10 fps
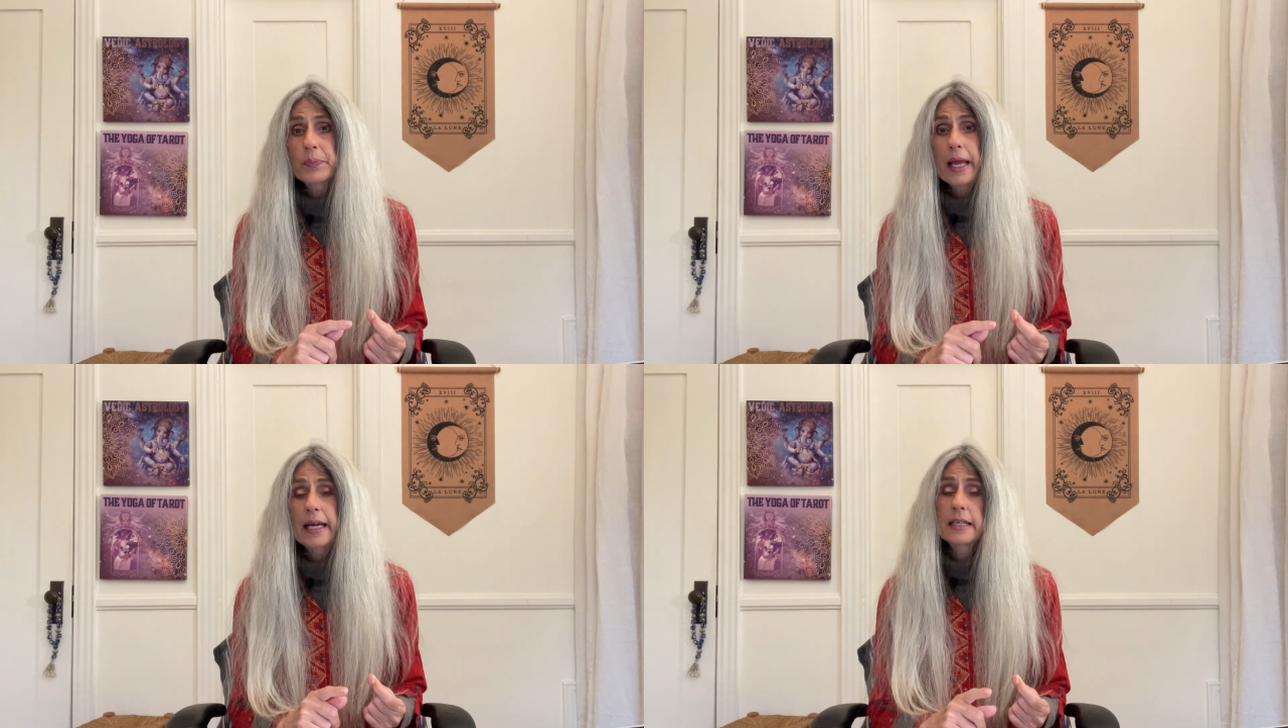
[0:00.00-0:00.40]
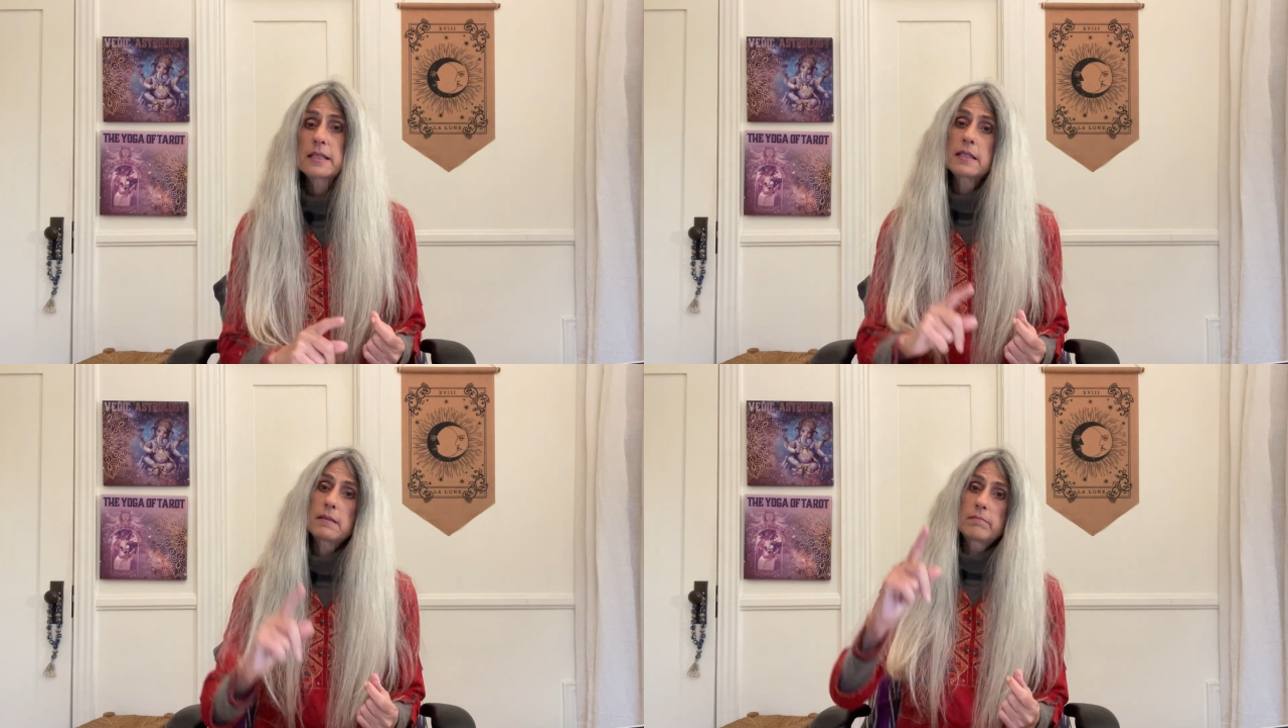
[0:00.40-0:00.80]
and
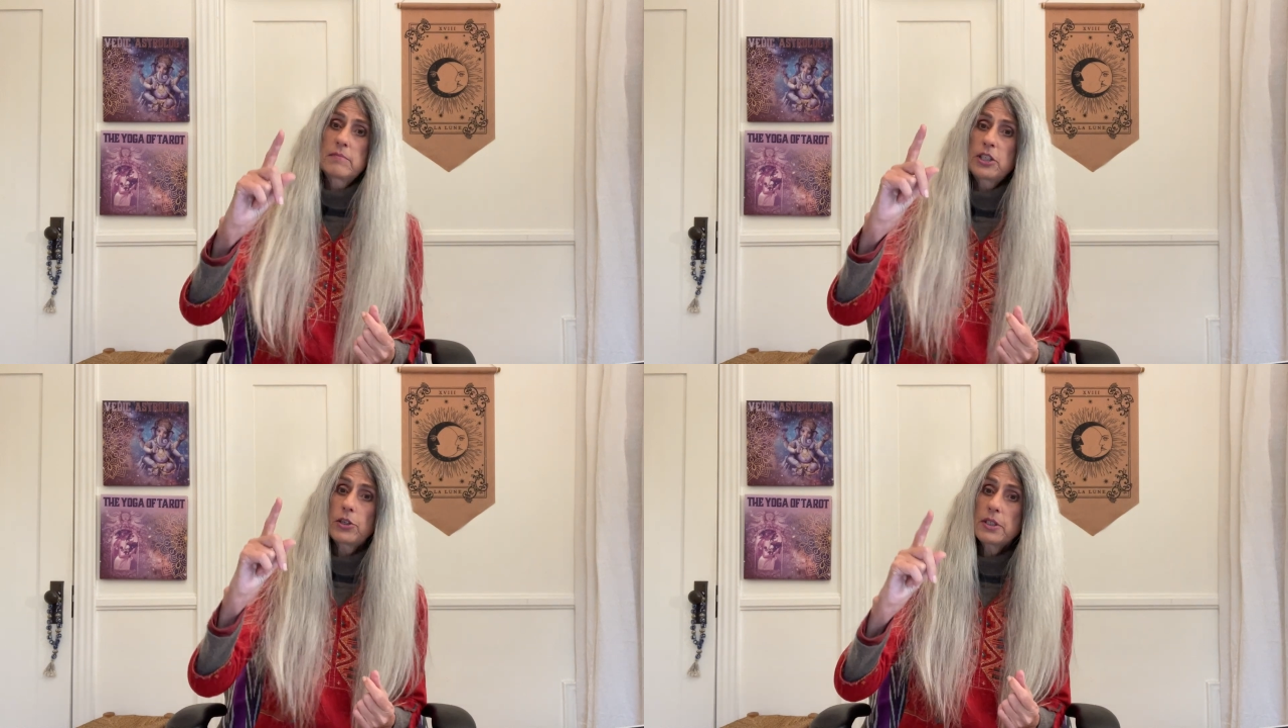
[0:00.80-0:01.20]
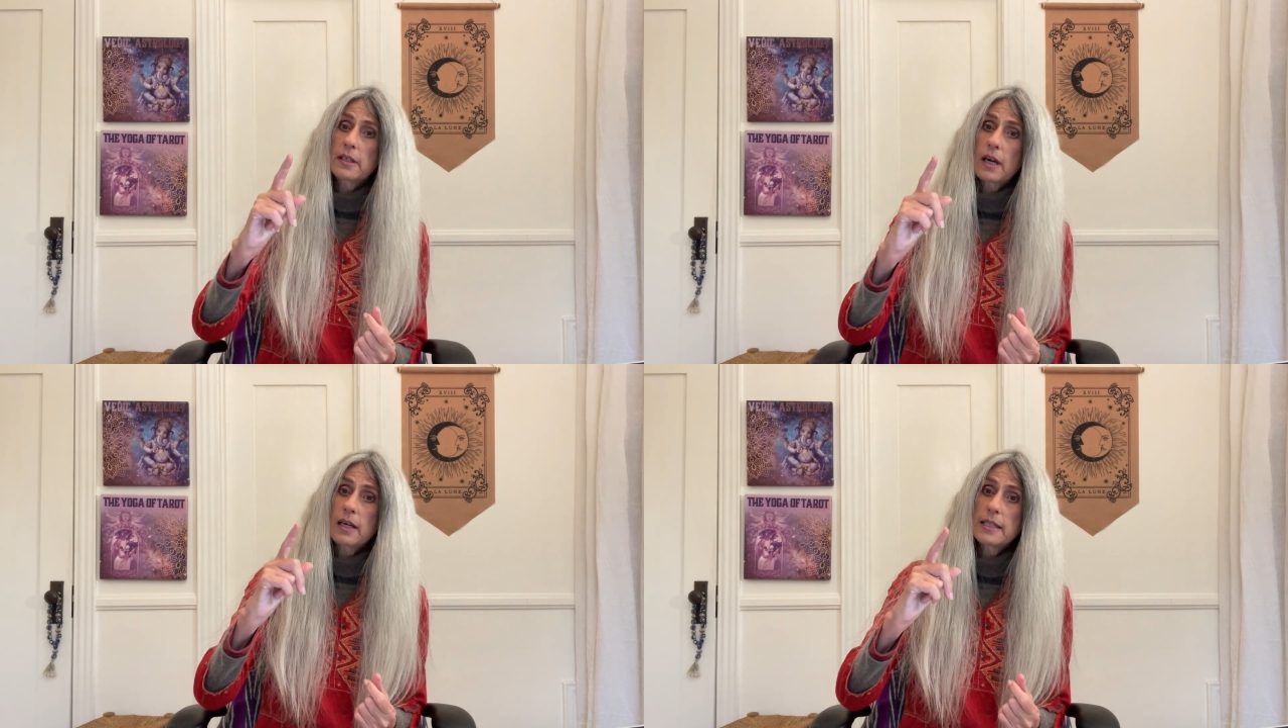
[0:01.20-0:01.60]
it's tilted
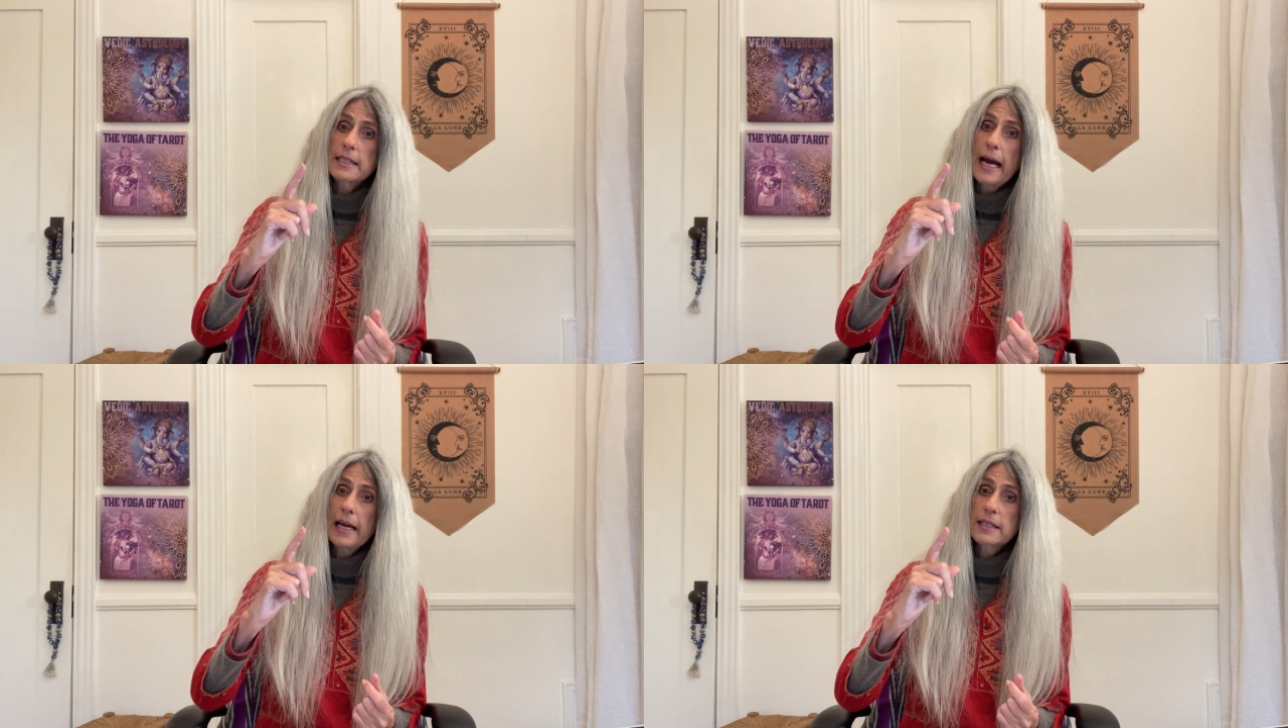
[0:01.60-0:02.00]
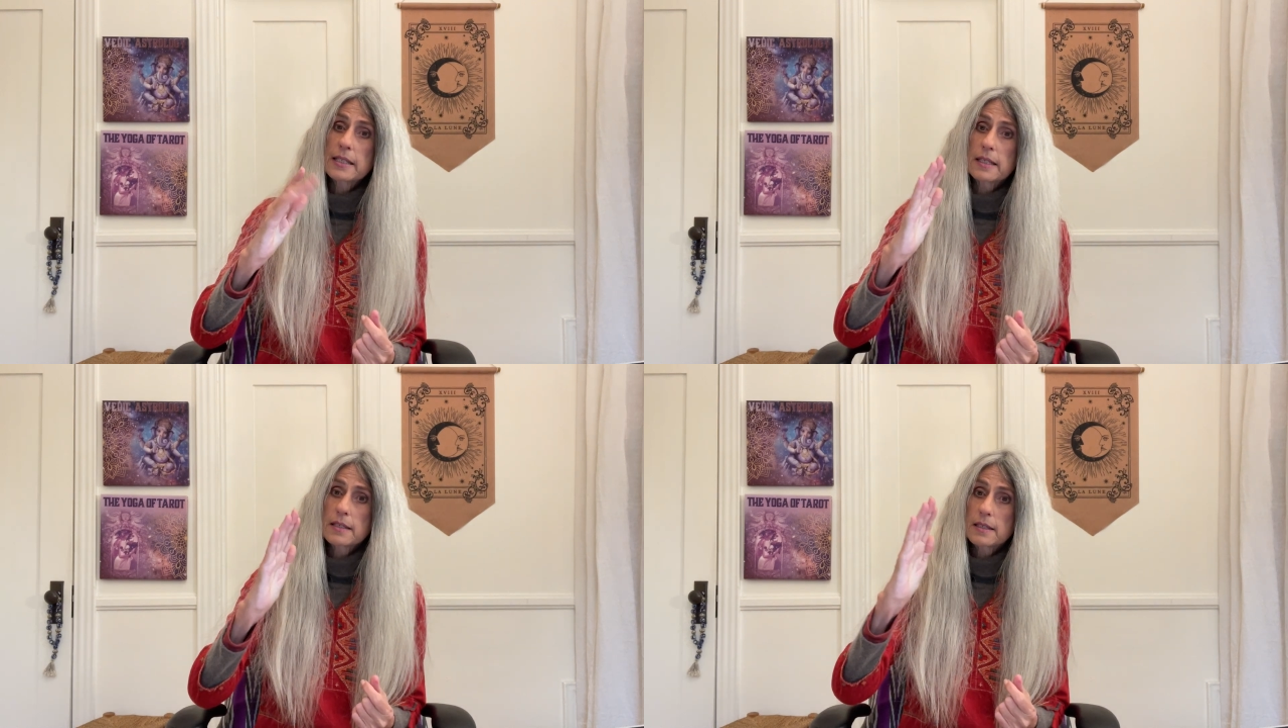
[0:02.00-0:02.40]
on its
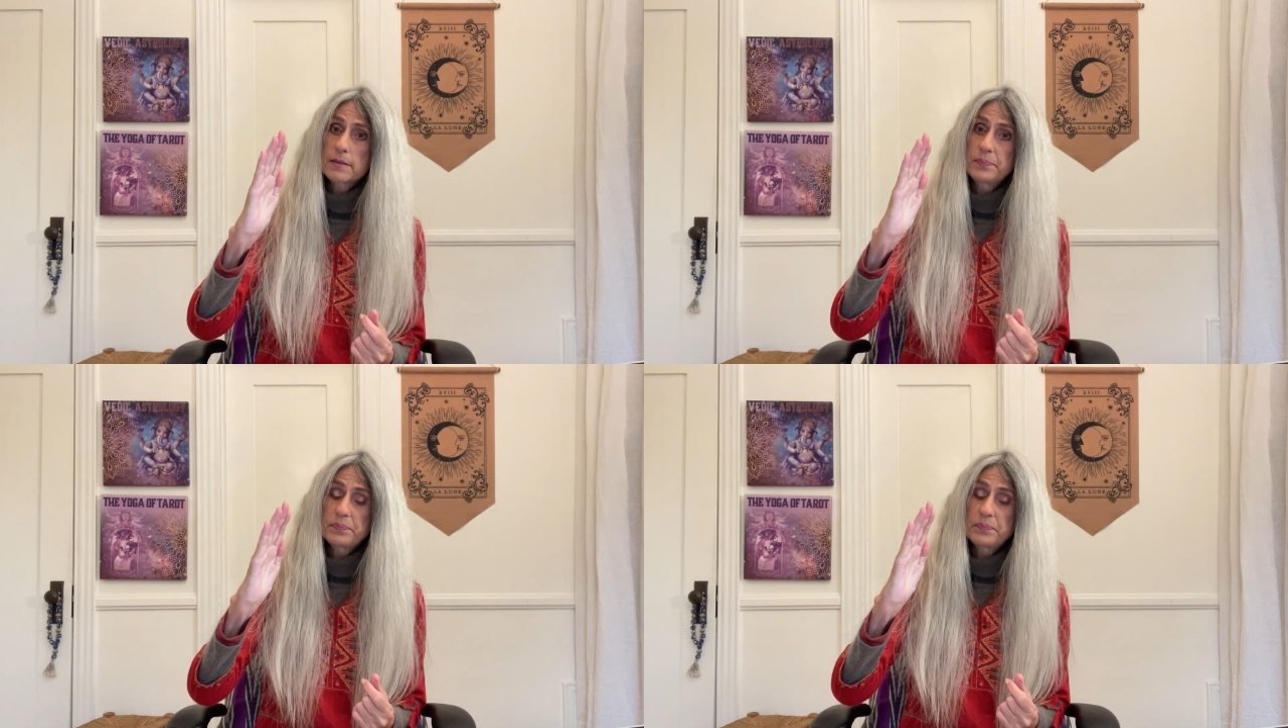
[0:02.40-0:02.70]
axis.